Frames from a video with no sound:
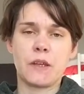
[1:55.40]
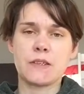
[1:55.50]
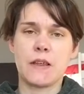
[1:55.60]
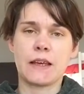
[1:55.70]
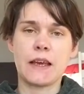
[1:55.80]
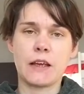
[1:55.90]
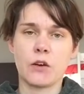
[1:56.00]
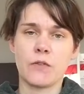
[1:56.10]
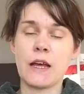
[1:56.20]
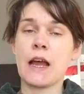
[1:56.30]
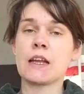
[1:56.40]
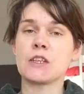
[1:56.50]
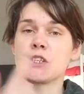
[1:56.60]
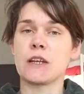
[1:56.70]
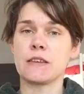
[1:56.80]
so they're kicking off the
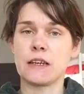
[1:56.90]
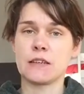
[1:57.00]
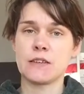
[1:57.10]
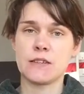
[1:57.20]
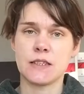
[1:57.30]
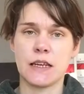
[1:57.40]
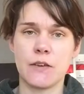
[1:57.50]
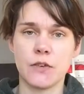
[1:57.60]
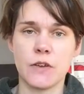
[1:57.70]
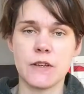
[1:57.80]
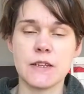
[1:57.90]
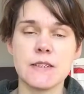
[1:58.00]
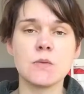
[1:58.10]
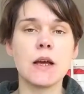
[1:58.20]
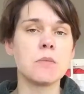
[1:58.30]
edge and then seeing how far they can
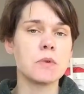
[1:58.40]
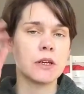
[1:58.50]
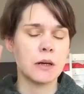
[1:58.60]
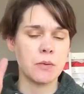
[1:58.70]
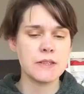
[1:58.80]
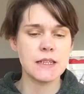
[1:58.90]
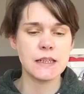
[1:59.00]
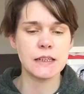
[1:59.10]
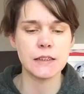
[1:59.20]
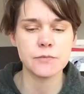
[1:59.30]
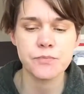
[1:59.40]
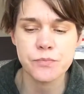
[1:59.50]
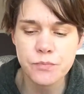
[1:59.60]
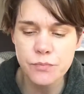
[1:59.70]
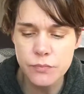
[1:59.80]
swim, looking up at the ceiling.
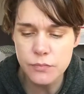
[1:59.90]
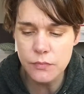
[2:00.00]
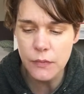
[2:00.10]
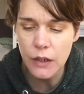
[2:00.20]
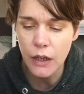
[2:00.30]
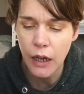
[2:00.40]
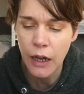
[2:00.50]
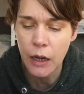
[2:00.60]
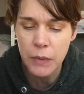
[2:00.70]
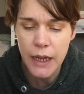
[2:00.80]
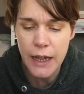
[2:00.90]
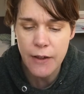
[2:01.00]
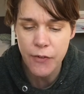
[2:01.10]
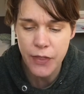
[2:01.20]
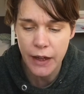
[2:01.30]

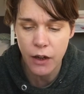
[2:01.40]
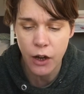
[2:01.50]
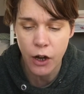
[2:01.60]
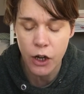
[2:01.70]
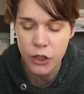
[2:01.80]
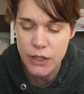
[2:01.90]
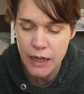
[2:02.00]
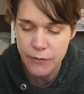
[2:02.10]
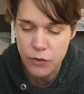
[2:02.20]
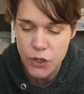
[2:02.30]
If they are a good level